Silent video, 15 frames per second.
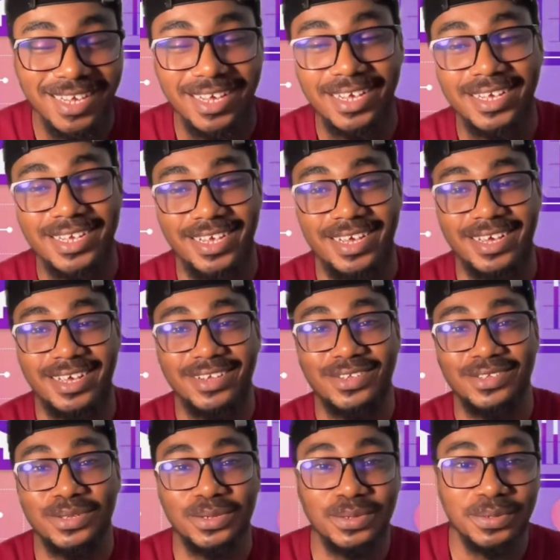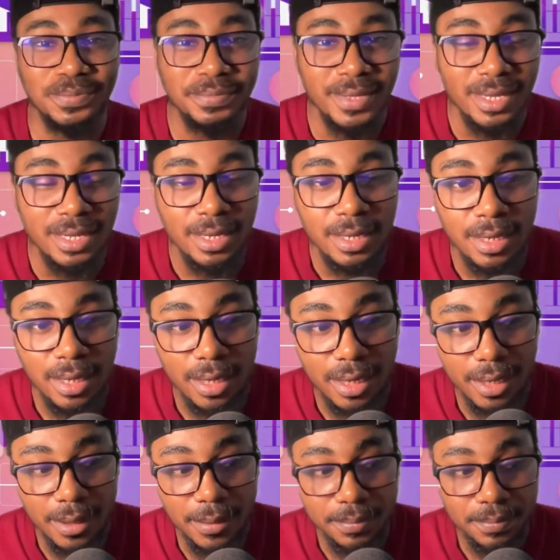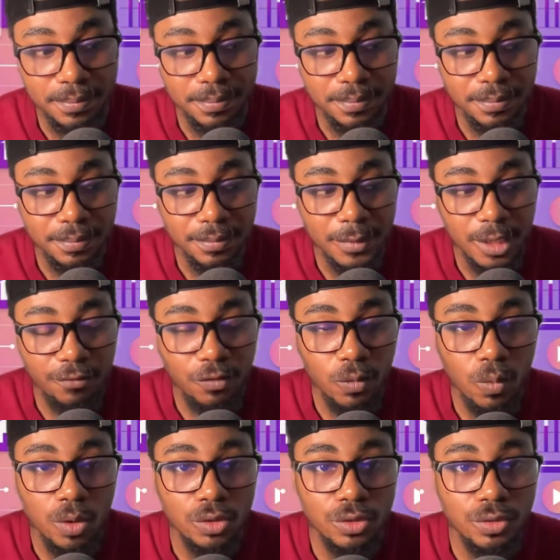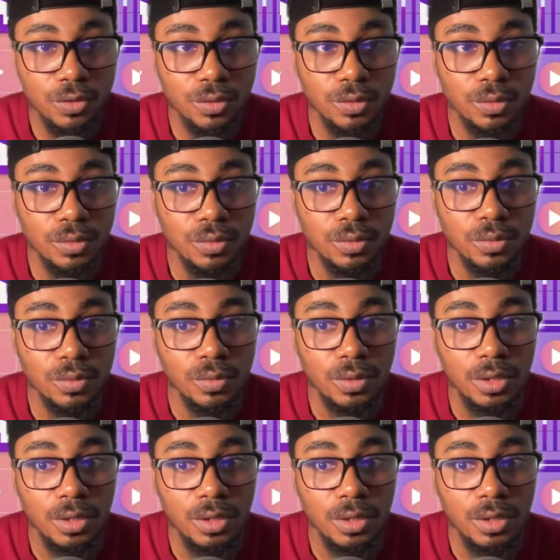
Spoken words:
Yeah. So if you want to